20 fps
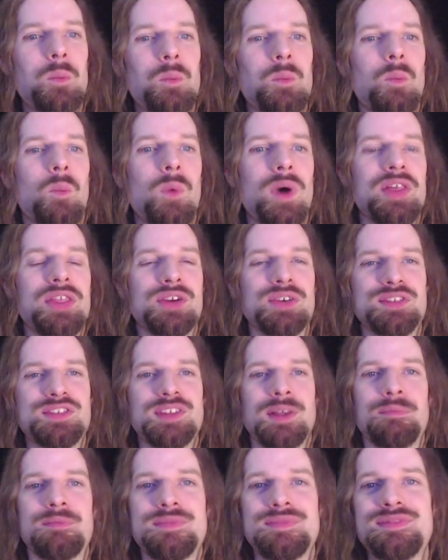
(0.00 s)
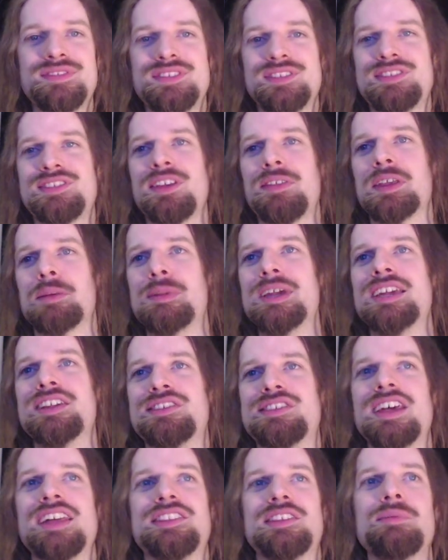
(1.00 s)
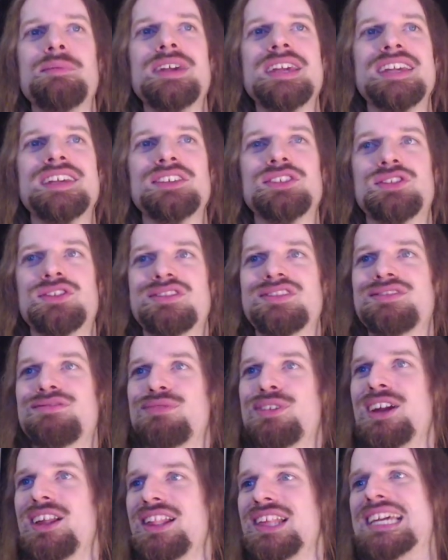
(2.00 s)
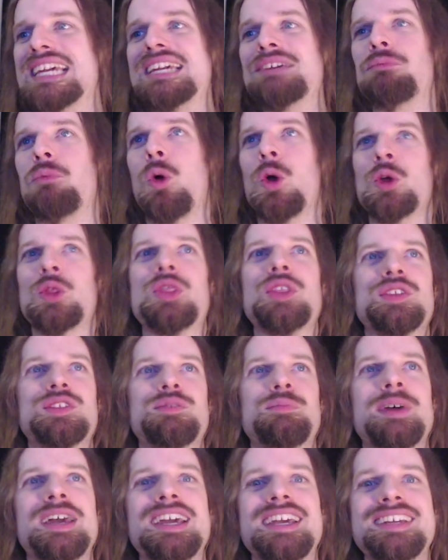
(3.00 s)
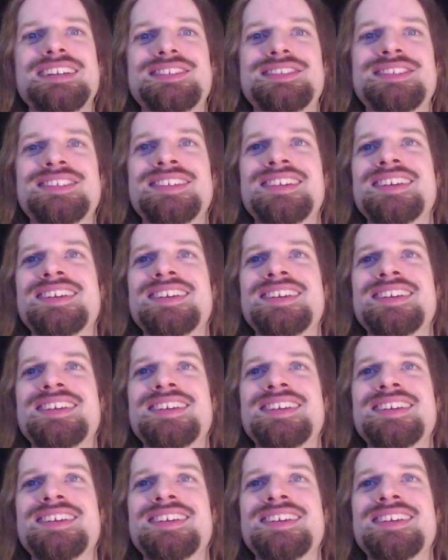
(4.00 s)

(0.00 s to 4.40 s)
whether something being sent to me is really worth the space.